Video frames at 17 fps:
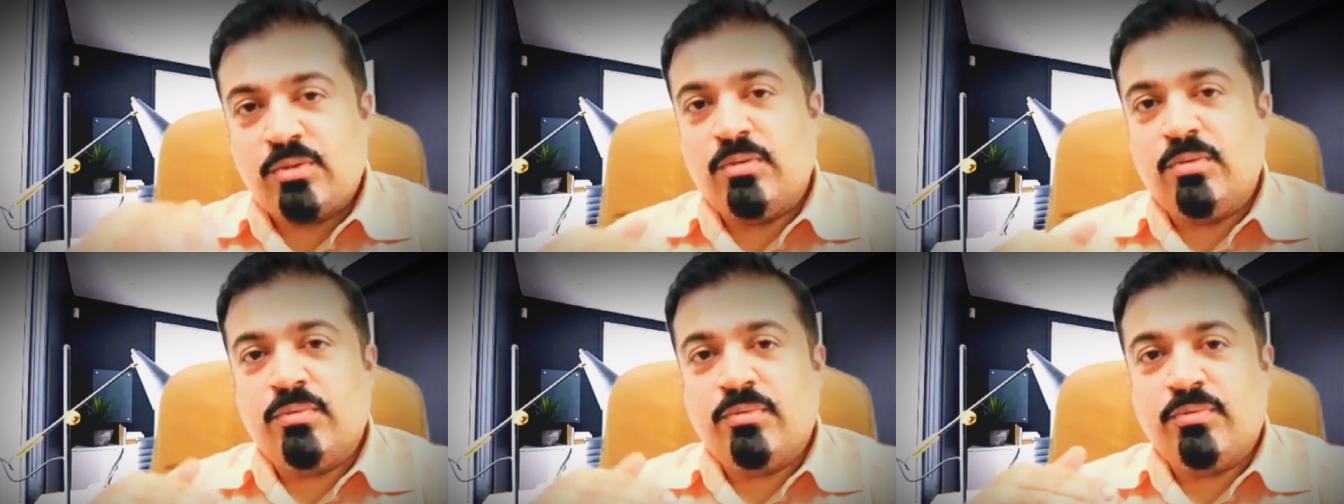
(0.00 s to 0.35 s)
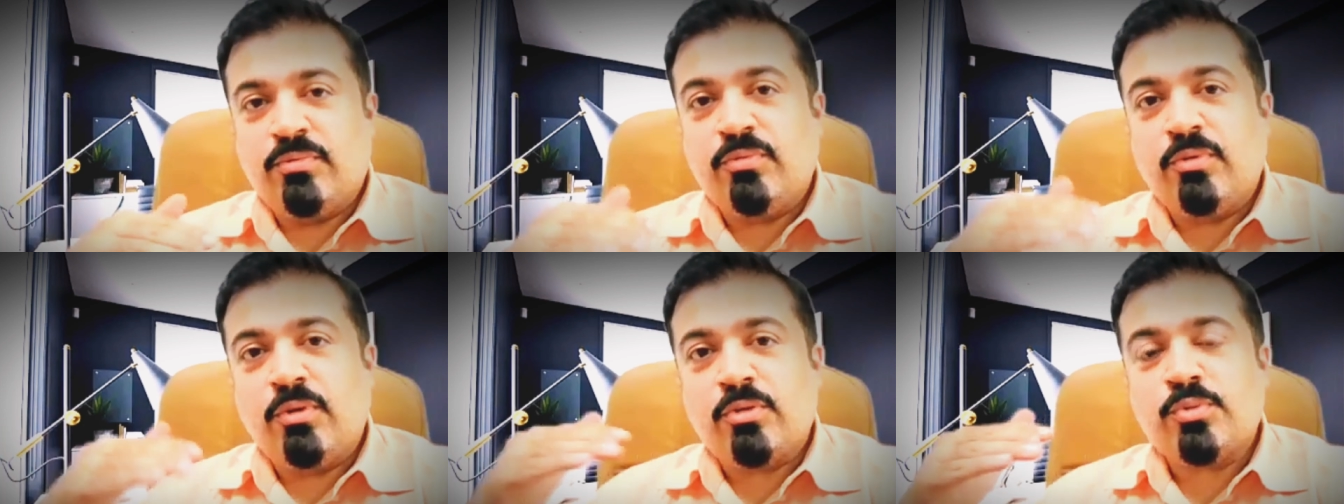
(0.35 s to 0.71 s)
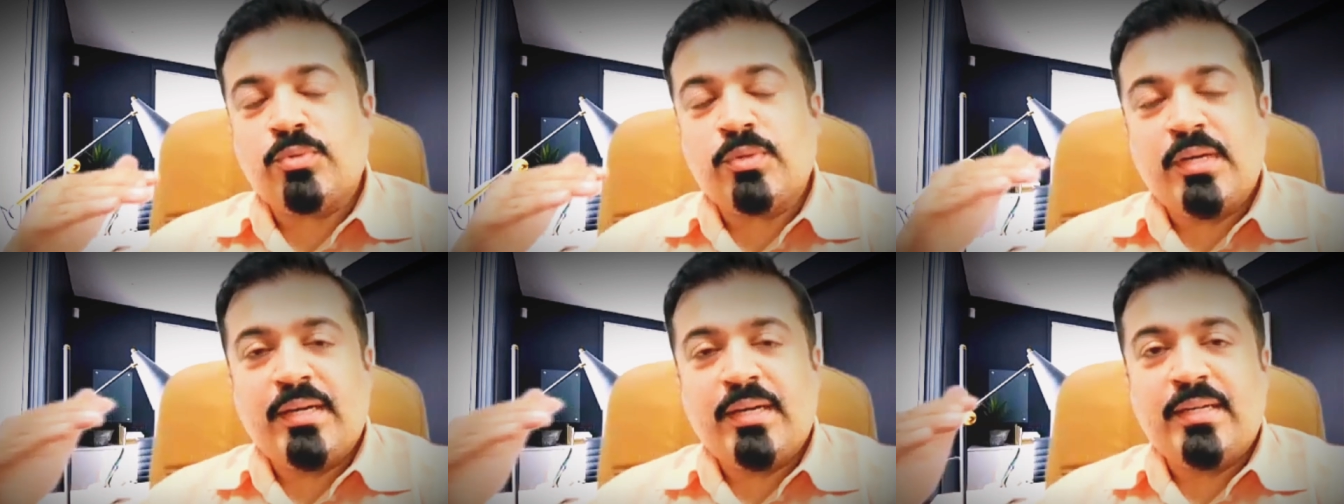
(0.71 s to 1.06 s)
So
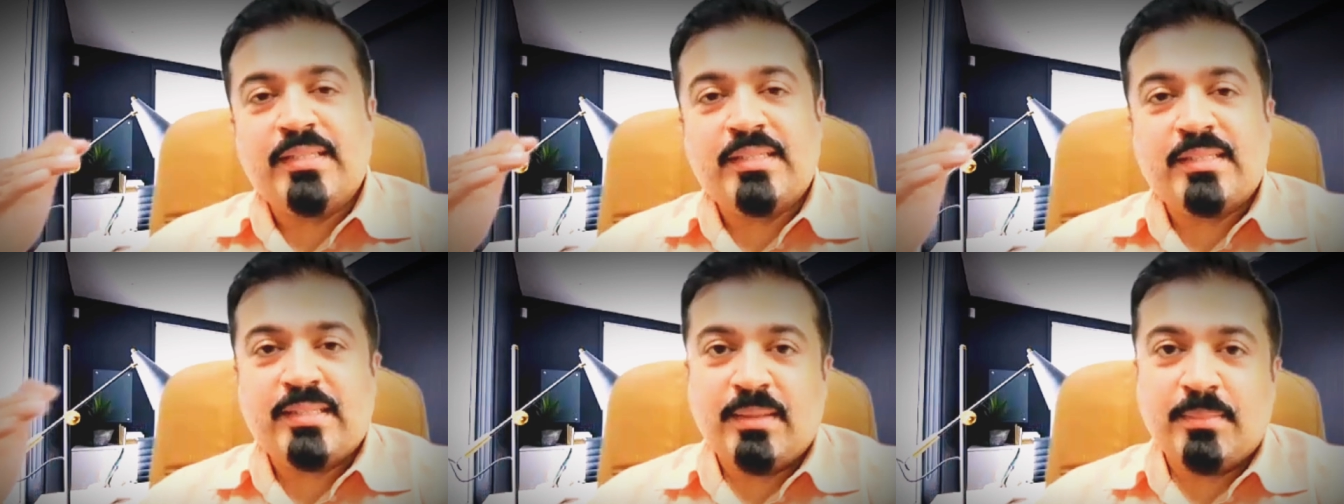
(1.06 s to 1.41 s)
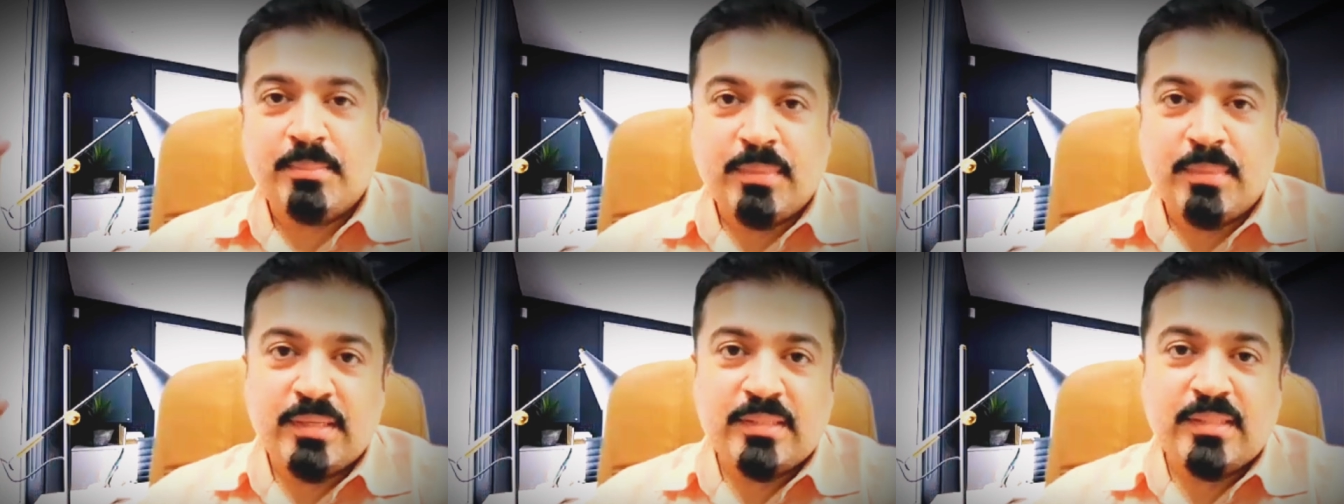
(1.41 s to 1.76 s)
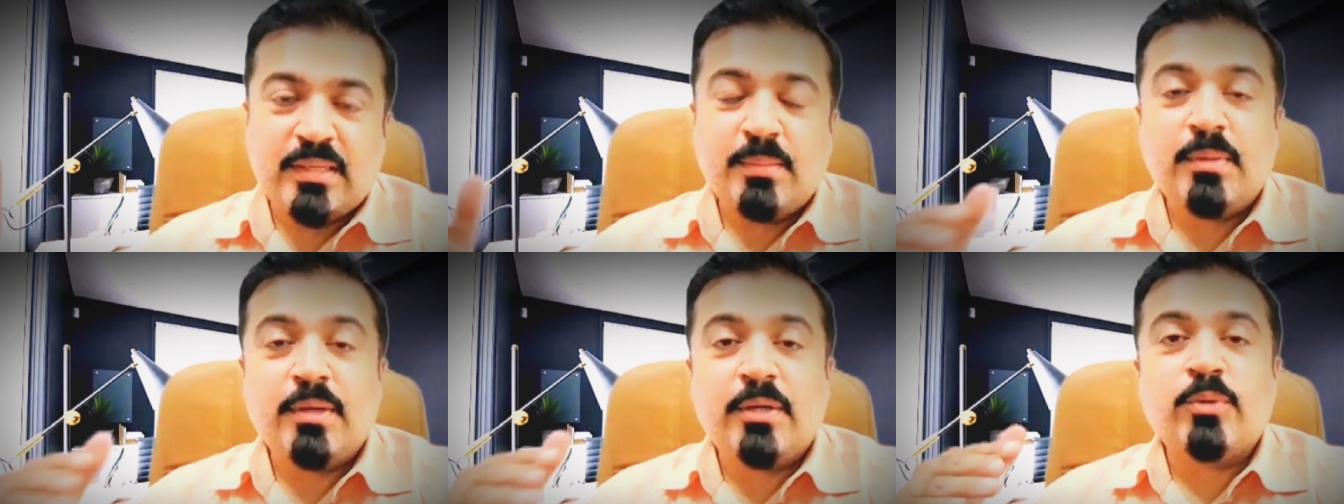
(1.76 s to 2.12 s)
fortunately, step by
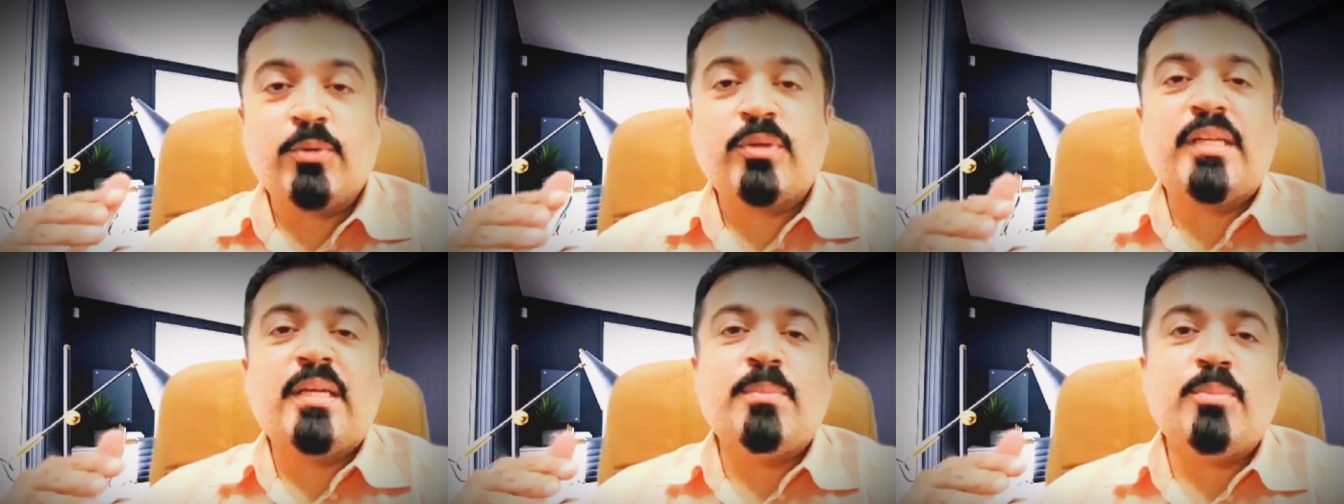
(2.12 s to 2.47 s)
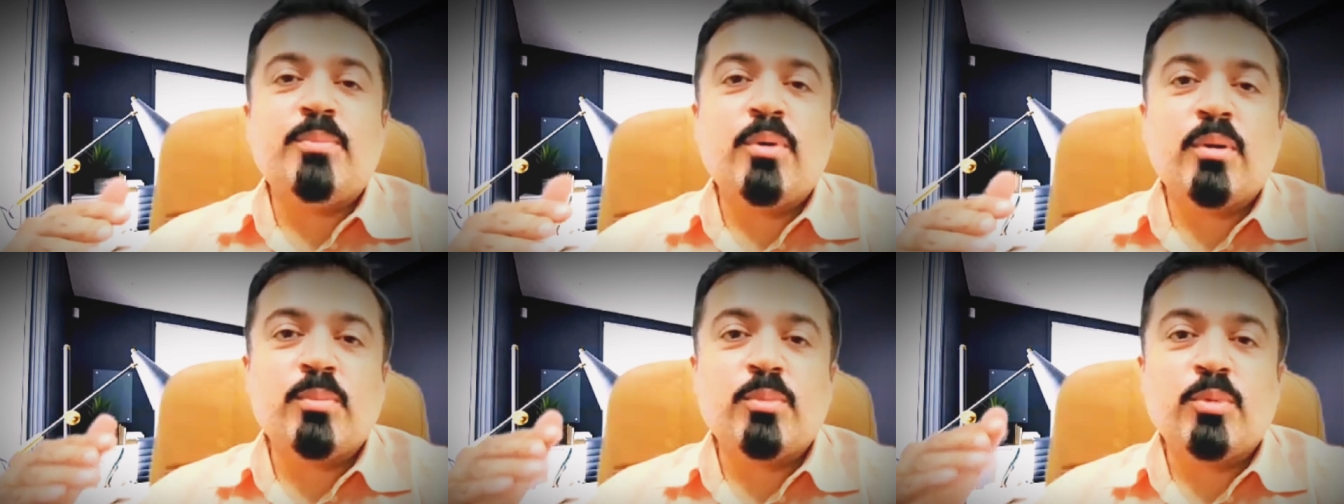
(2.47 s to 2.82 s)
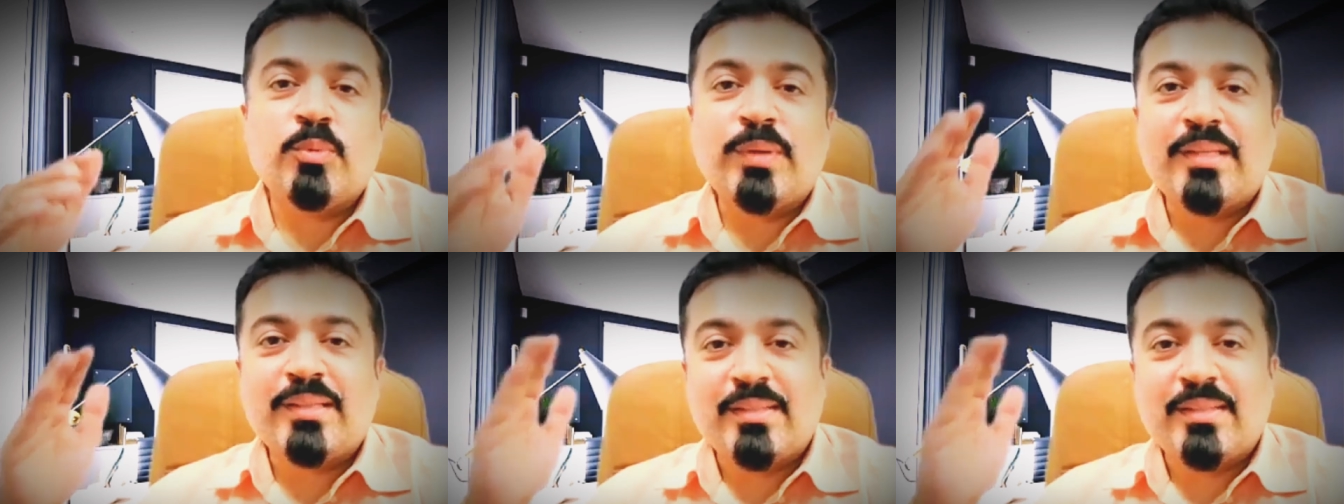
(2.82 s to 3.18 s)
step, but you keep
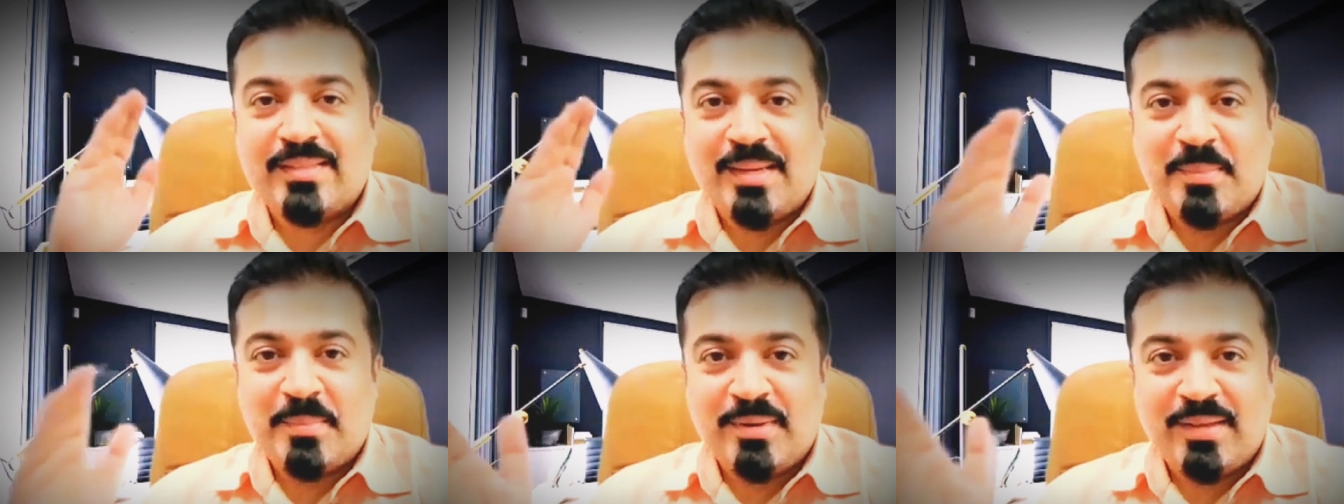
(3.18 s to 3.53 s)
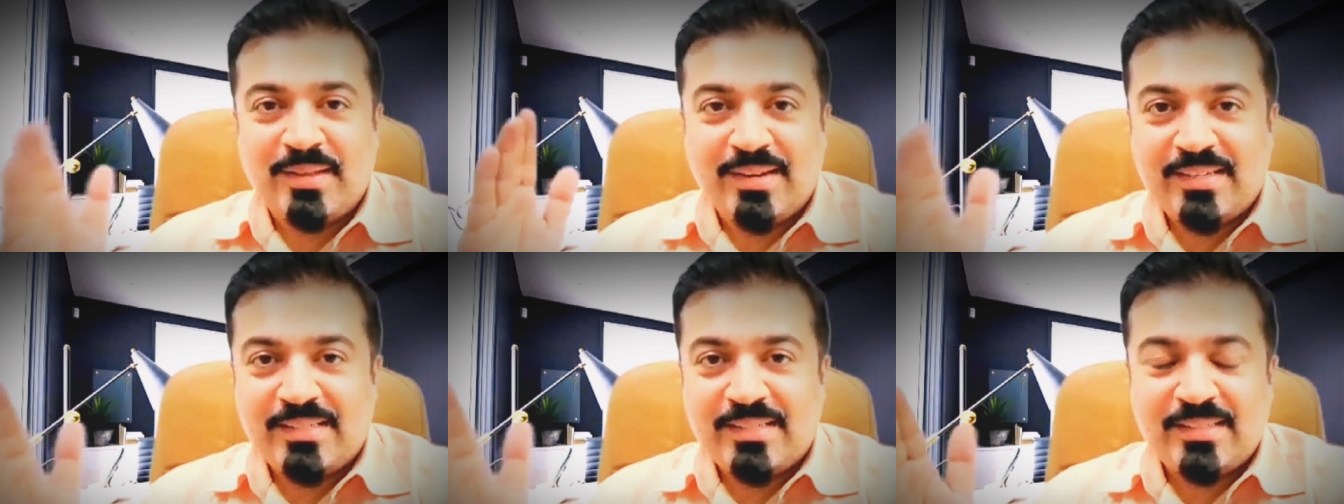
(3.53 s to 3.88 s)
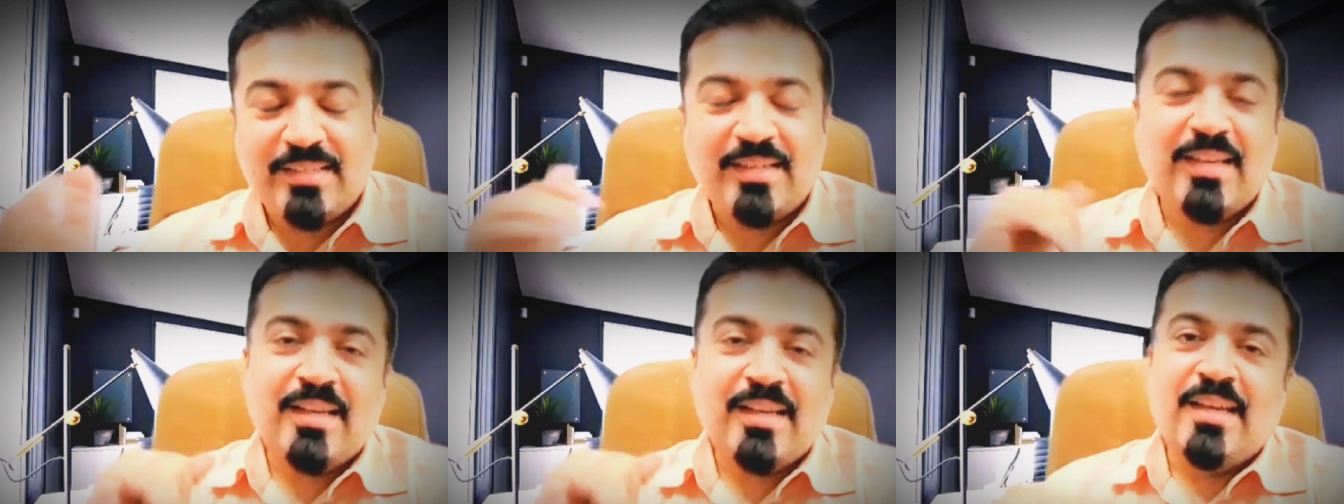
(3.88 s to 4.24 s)
on moving the same
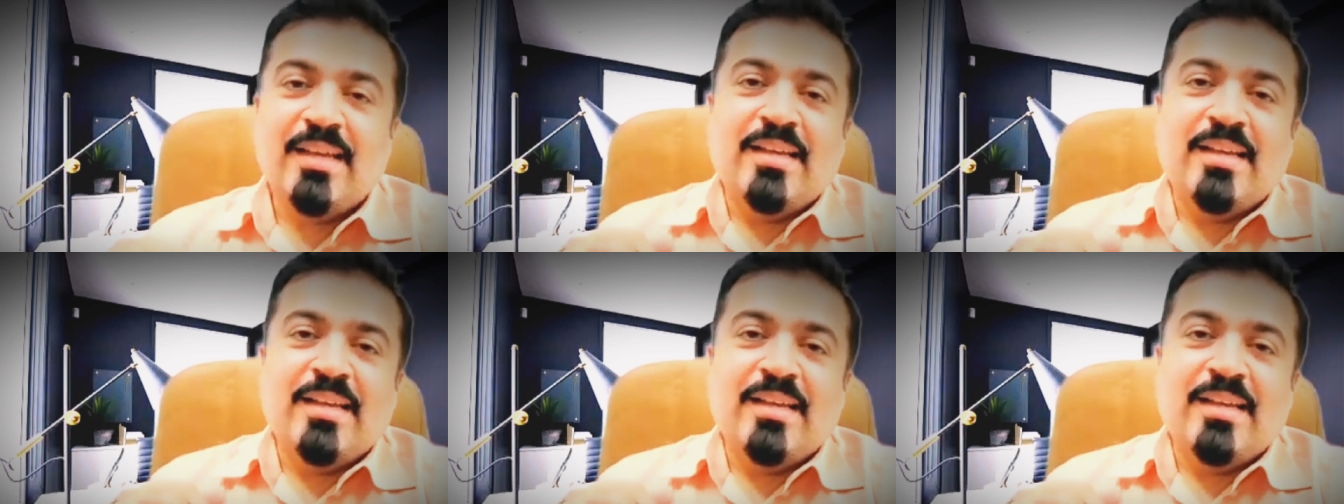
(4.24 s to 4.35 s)
direction.